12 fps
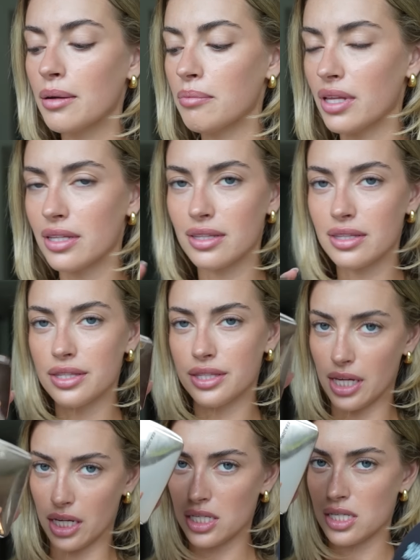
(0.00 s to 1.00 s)
But
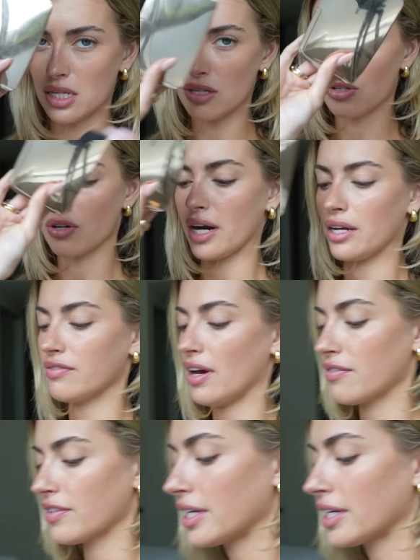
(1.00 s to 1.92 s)
this is great for every